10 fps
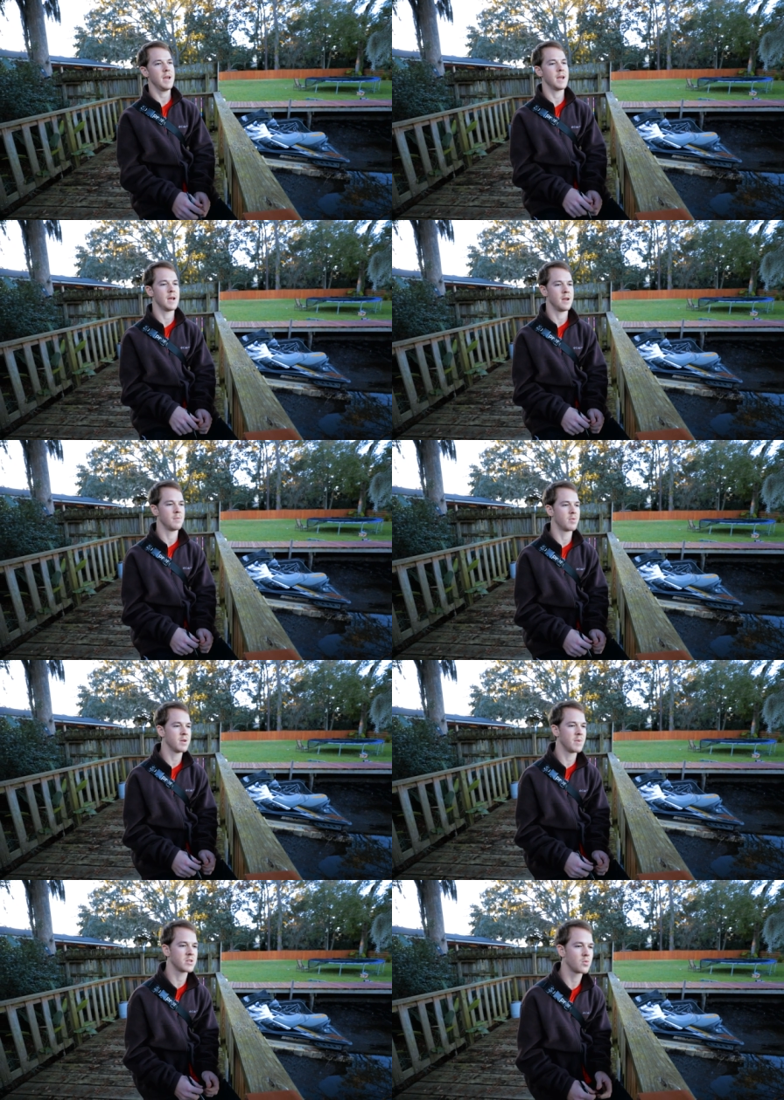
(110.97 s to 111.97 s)
And
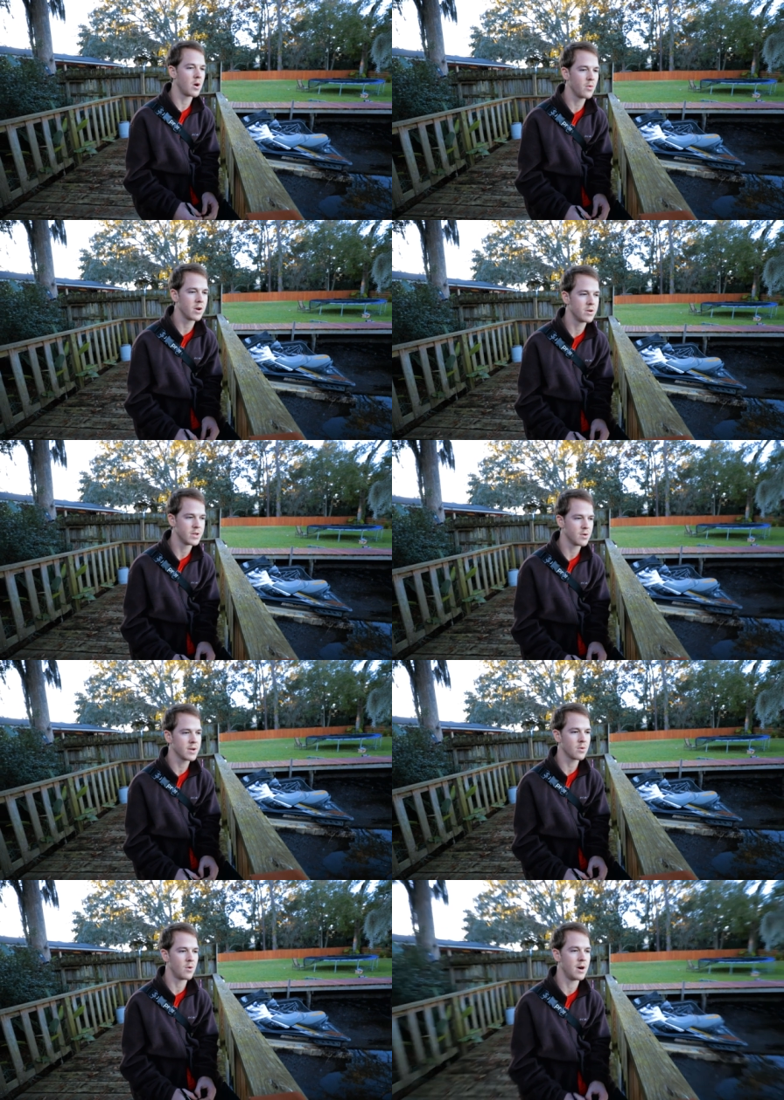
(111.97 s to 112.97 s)
pretty much what we were
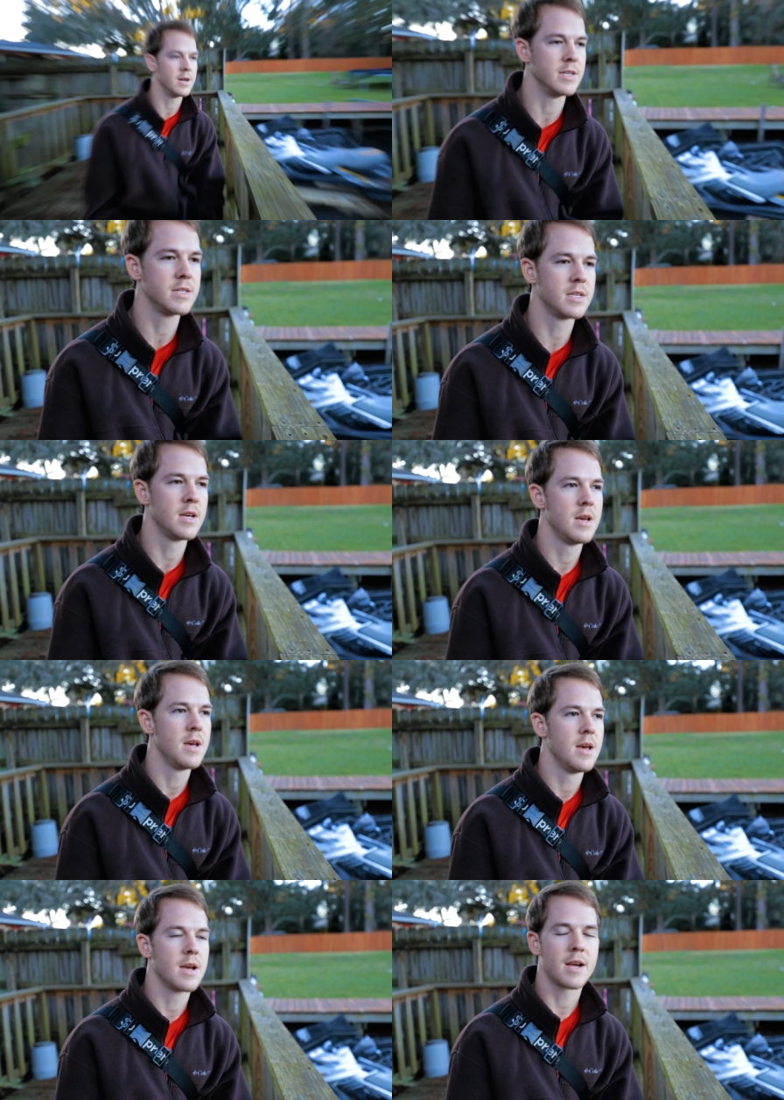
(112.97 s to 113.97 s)
doing was
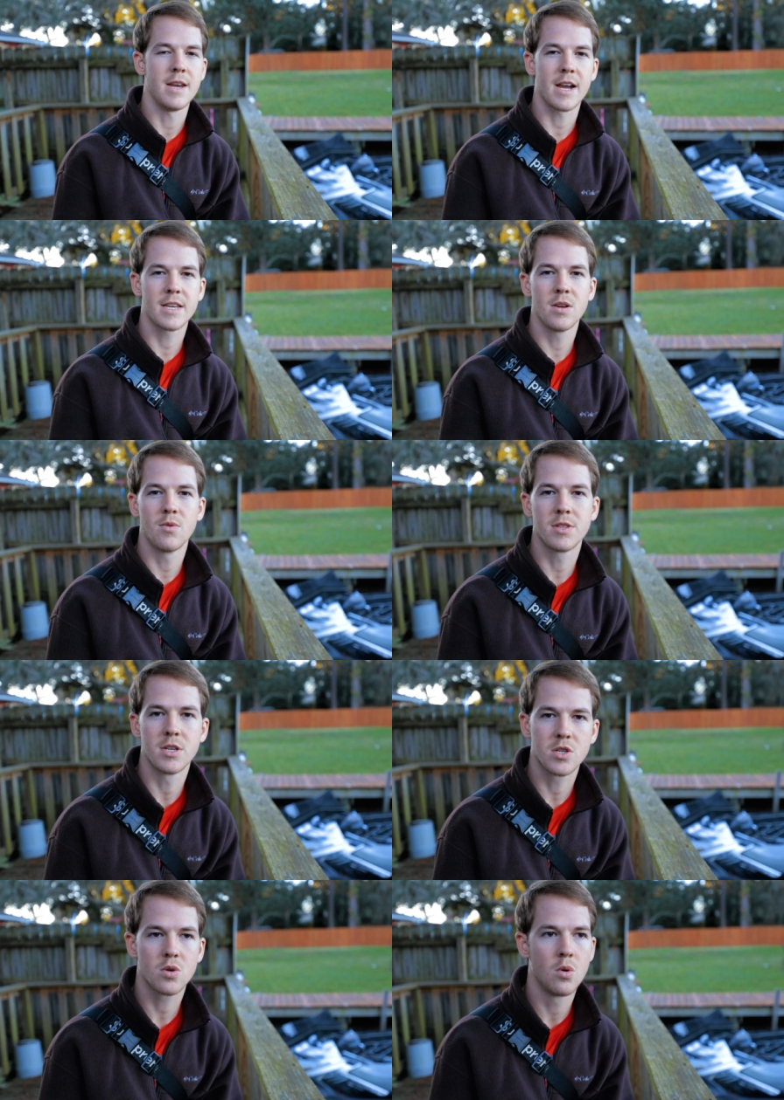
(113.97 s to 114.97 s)
connecting with
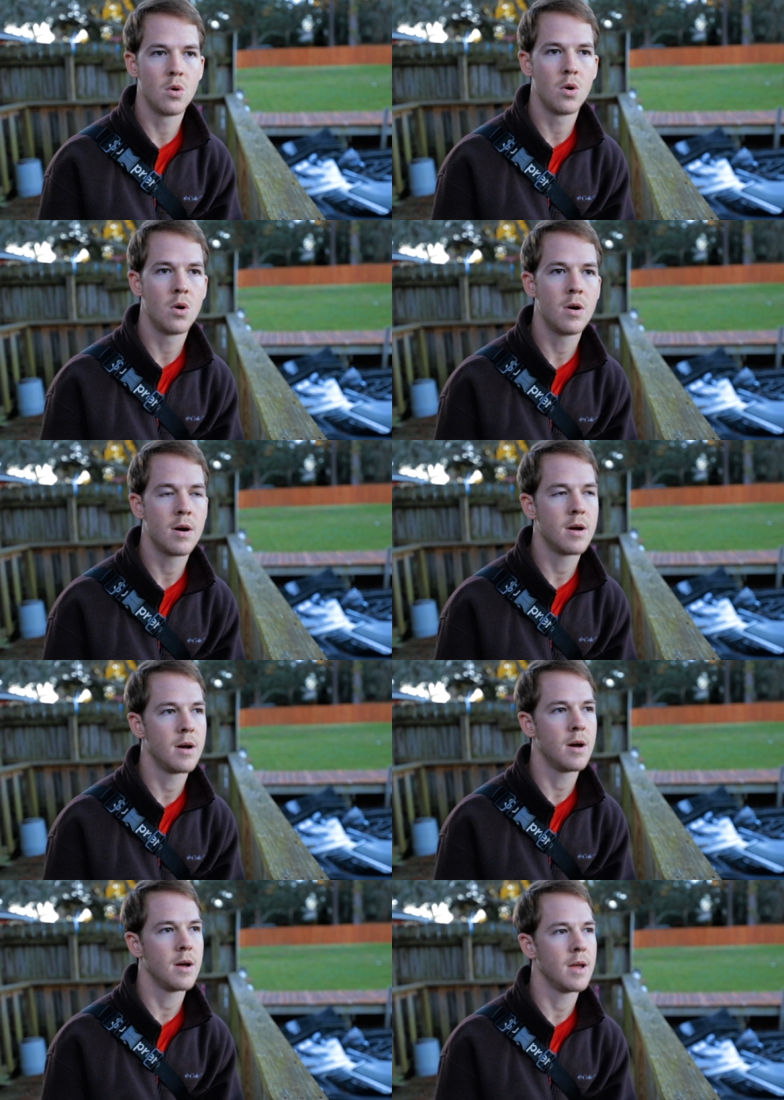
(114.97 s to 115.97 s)
the school
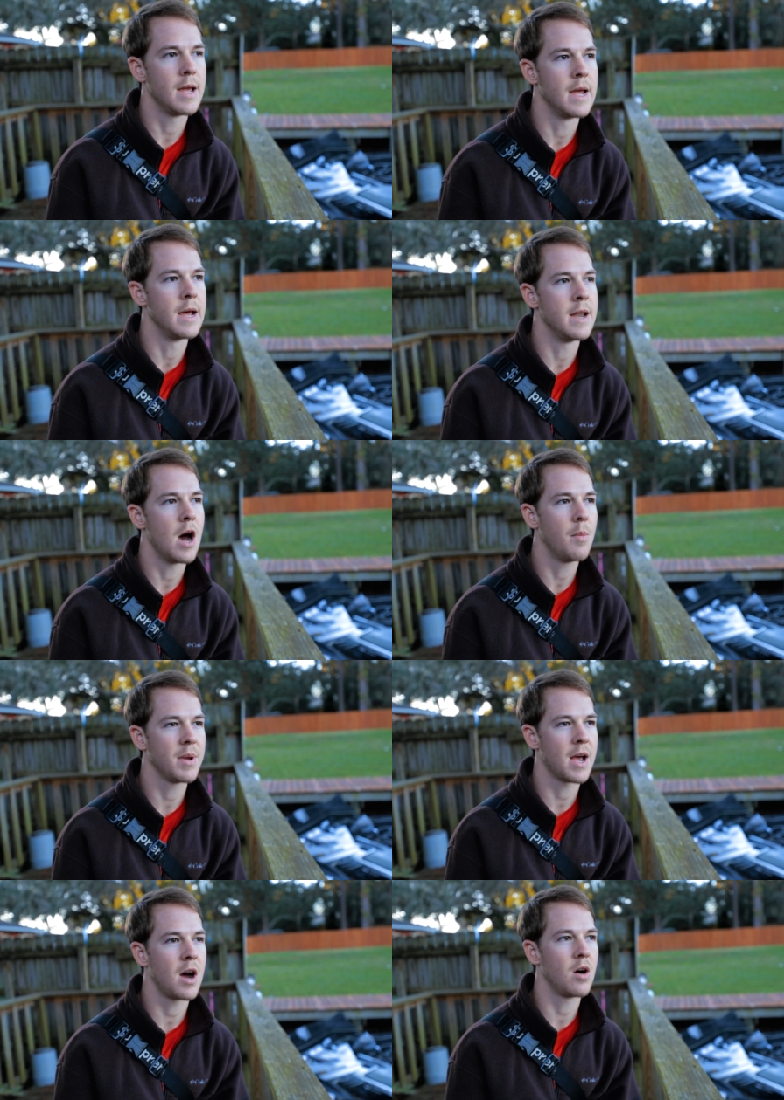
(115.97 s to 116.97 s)
and
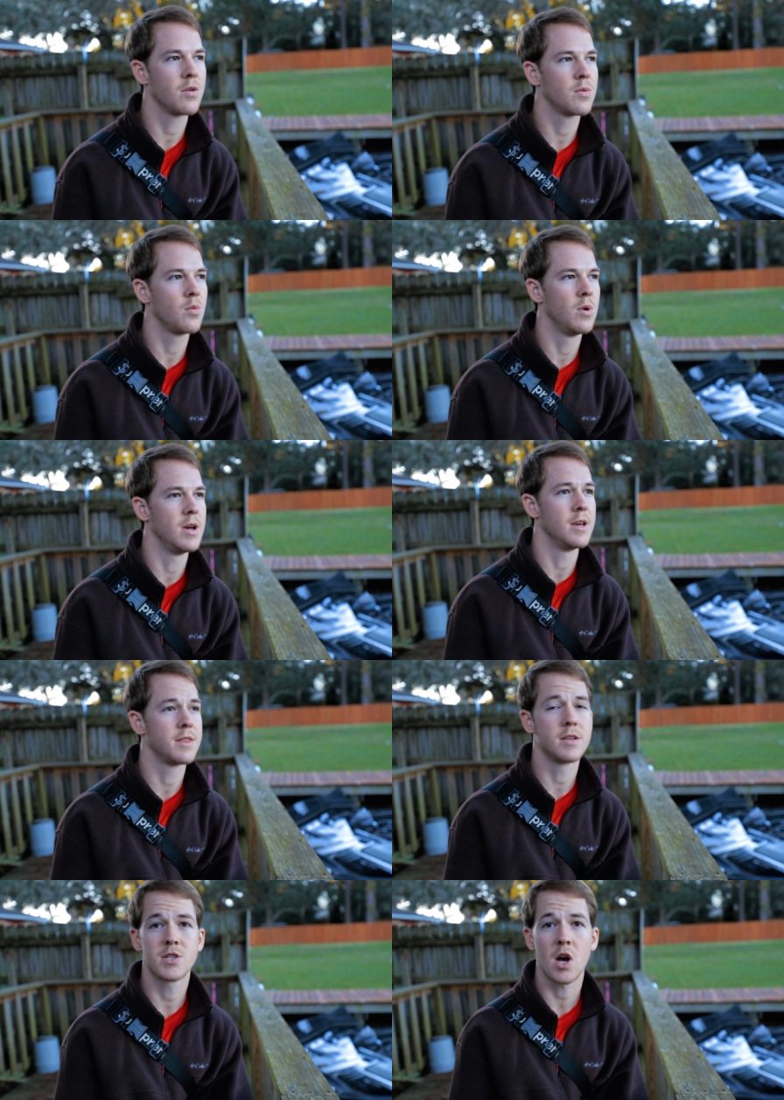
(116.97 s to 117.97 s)
helping out
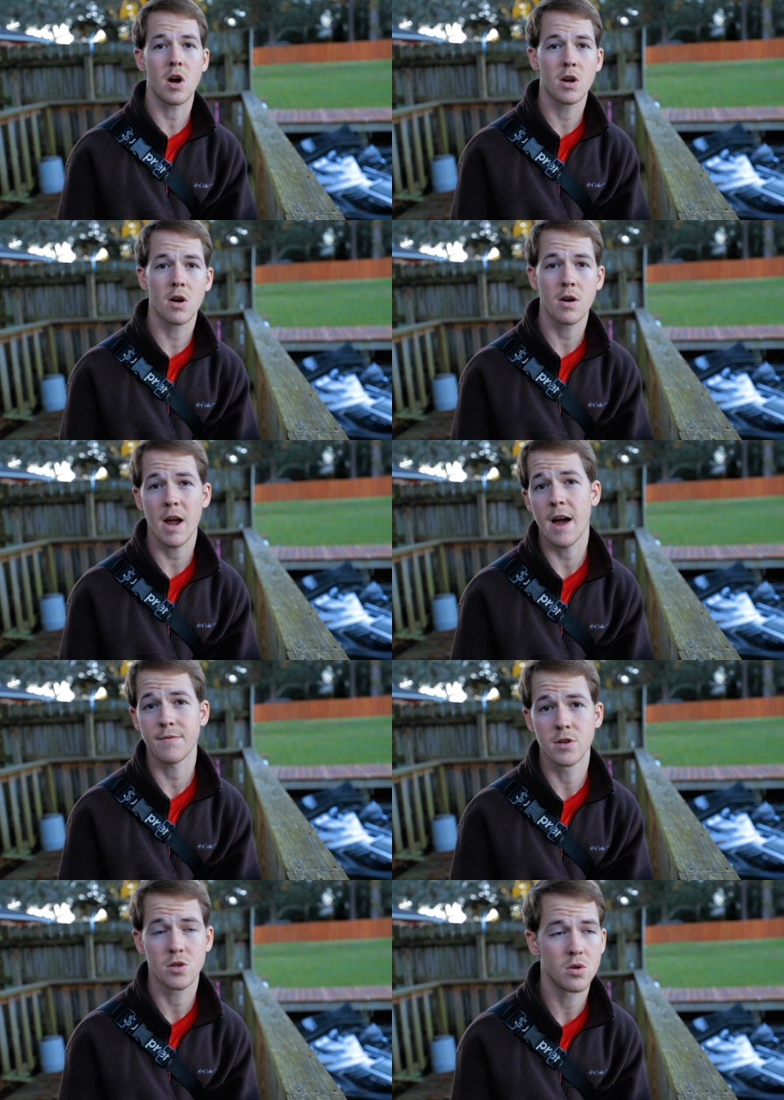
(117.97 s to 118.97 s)
with soccer
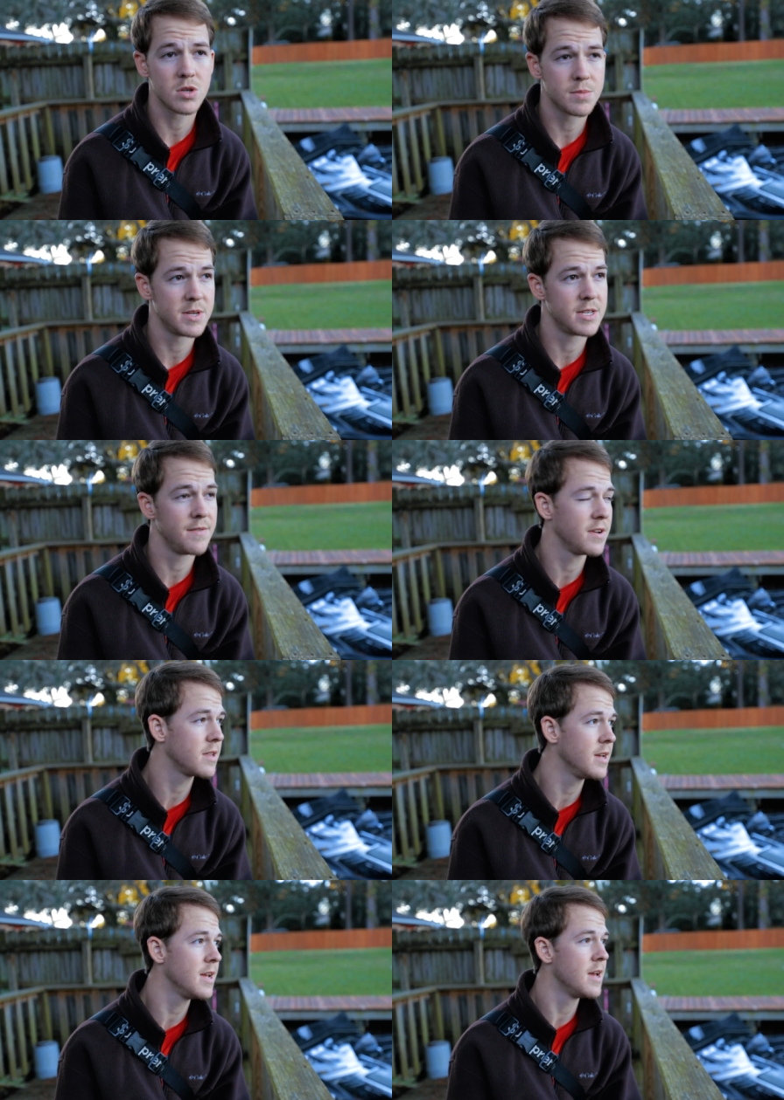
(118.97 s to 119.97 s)
after school
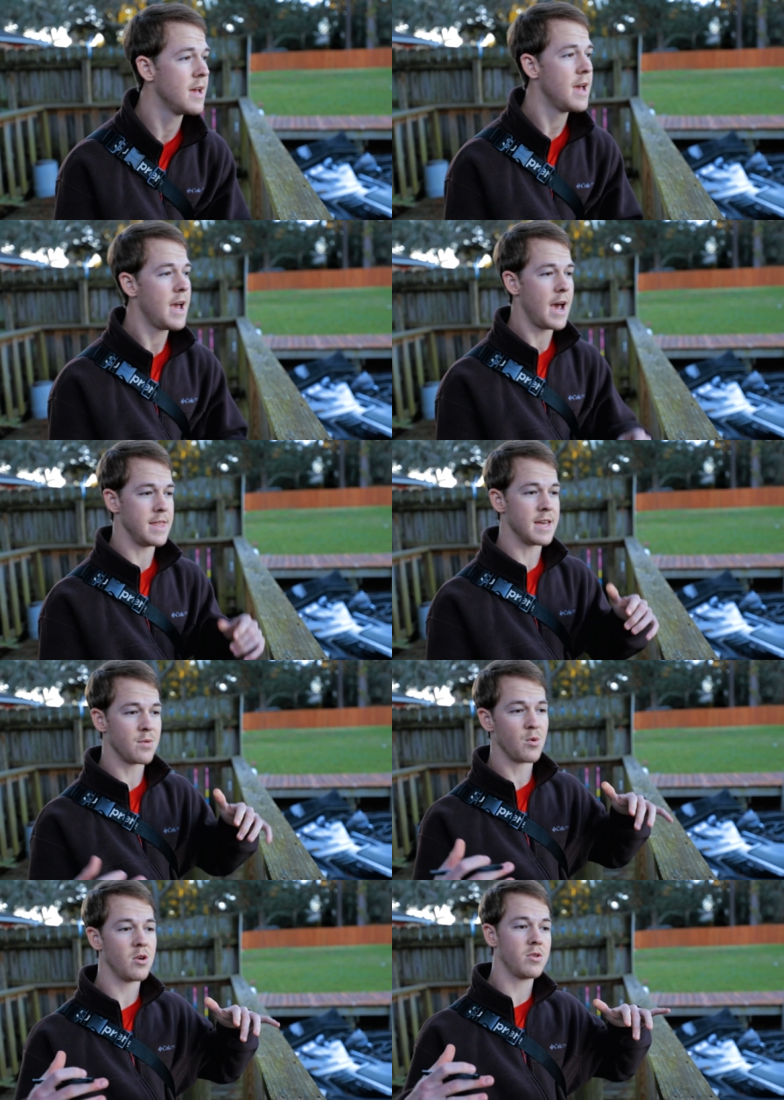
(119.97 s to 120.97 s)
specifically. And
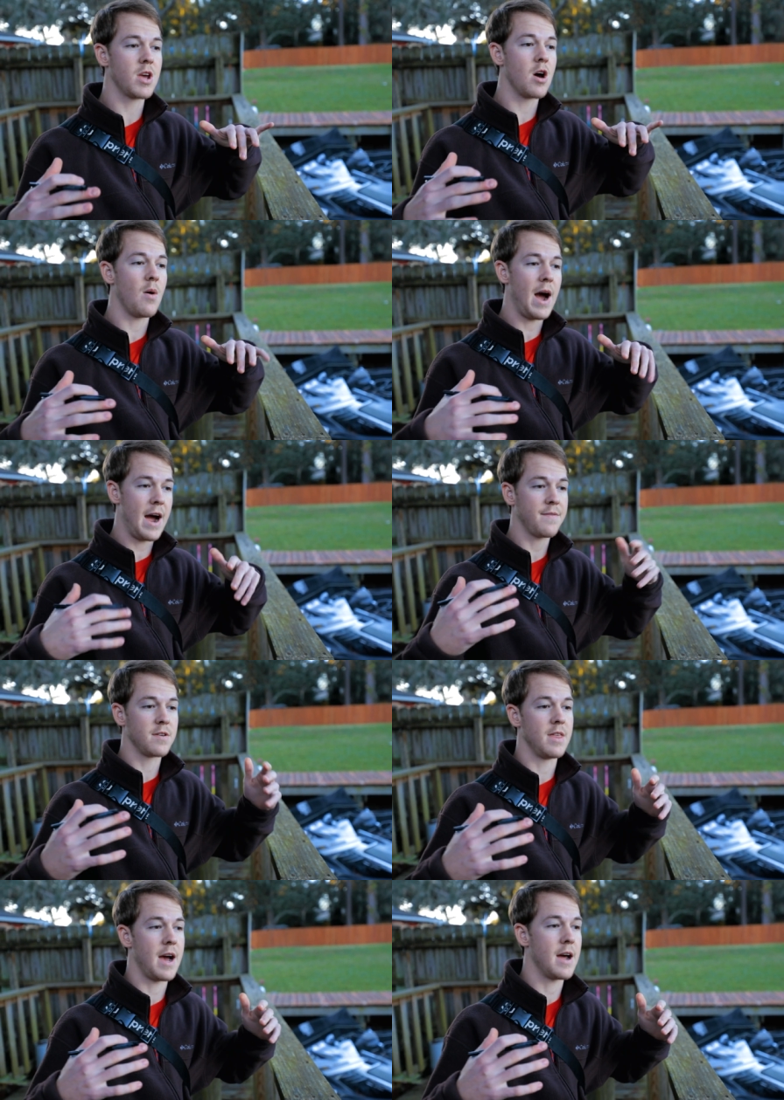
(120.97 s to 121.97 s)
then we would go
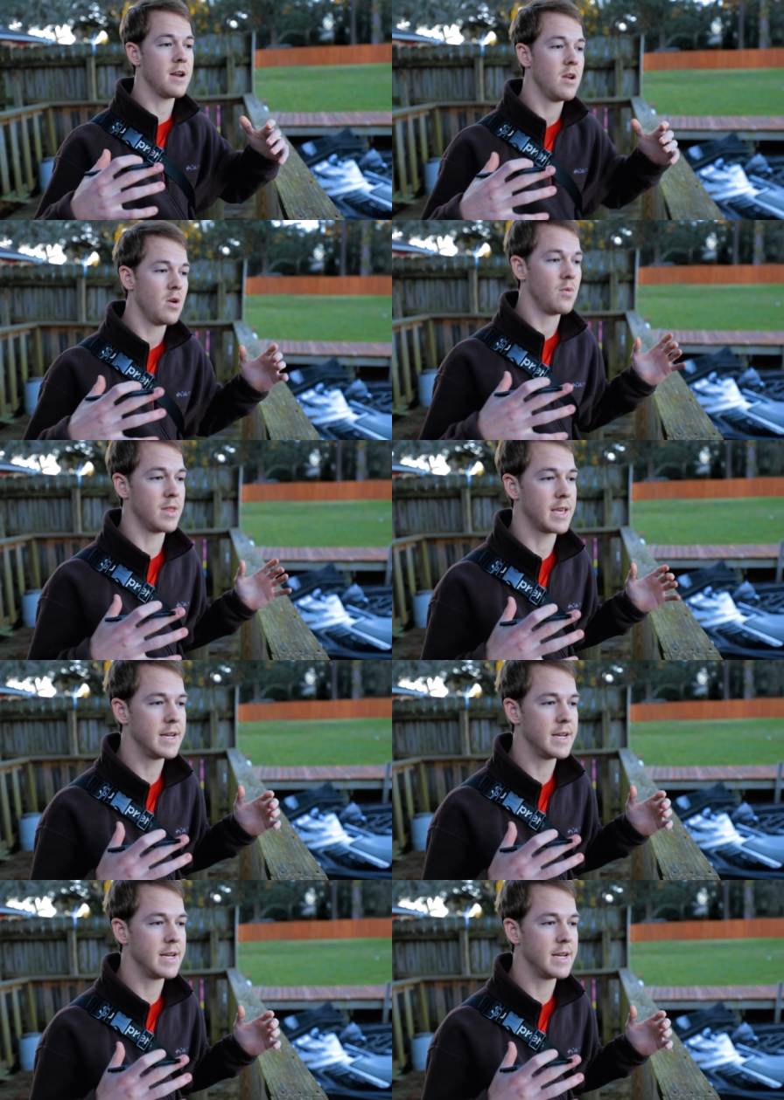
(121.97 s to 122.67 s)
after that, when the